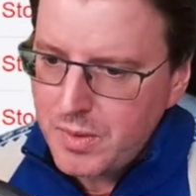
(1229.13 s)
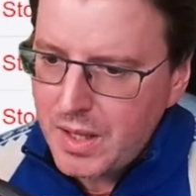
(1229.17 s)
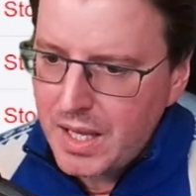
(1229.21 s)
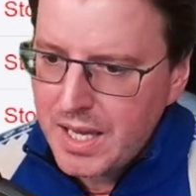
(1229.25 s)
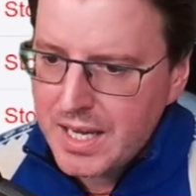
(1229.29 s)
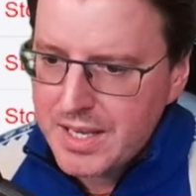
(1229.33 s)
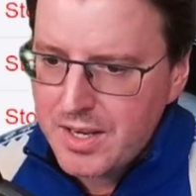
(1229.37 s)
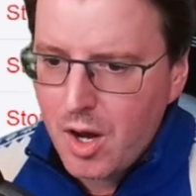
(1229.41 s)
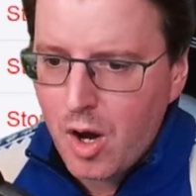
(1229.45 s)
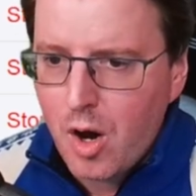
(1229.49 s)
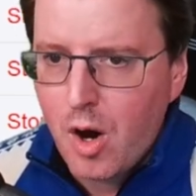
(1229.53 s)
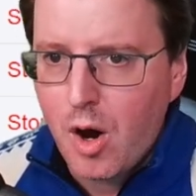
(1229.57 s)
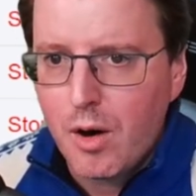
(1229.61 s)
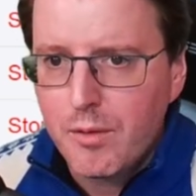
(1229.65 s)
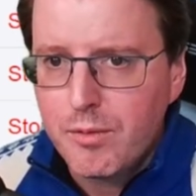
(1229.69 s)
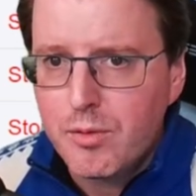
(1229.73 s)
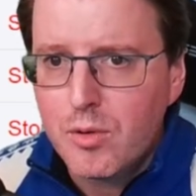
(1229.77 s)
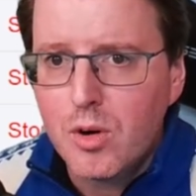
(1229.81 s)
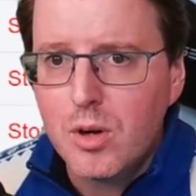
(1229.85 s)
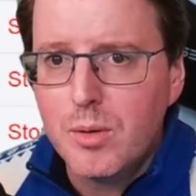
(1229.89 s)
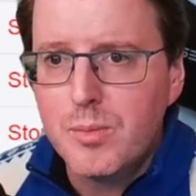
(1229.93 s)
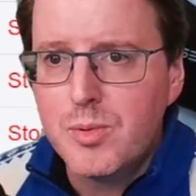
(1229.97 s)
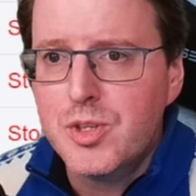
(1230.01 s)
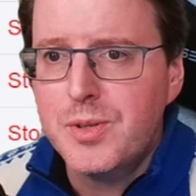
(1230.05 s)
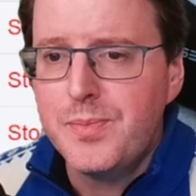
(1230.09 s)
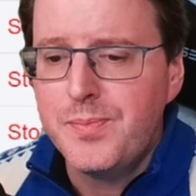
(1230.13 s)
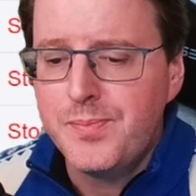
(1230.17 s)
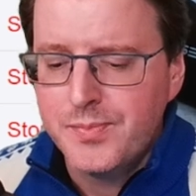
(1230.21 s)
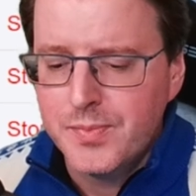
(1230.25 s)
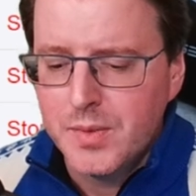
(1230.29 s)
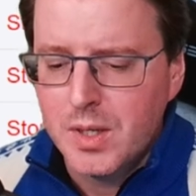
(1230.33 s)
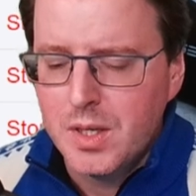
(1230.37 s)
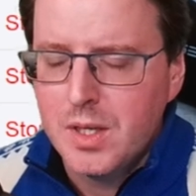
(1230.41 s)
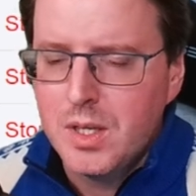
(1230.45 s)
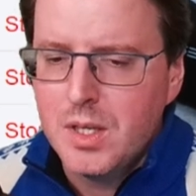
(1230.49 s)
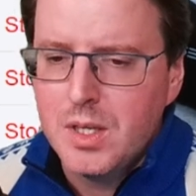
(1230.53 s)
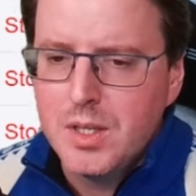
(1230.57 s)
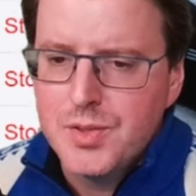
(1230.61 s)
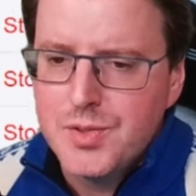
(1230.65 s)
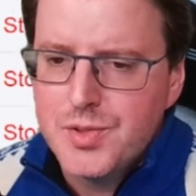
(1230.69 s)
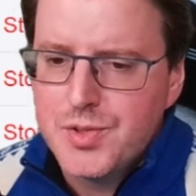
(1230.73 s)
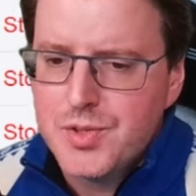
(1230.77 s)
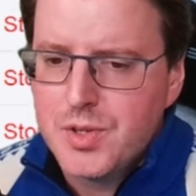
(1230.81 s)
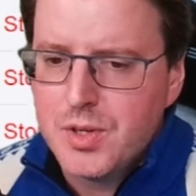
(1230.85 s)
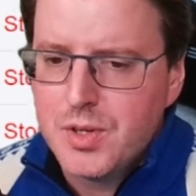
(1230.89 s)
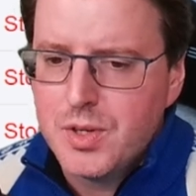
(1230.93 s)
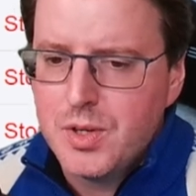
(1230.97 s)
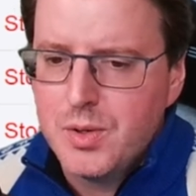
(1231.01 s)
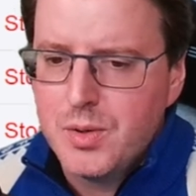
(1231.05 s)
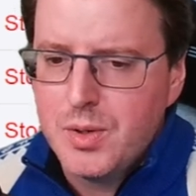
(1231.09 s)
and a hover option.
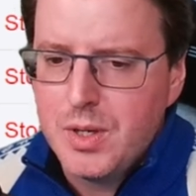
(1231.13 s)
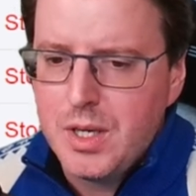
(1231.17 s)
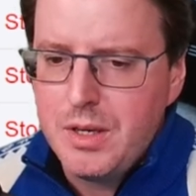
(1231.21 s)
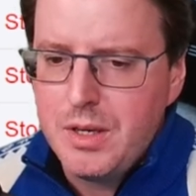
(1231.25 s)
So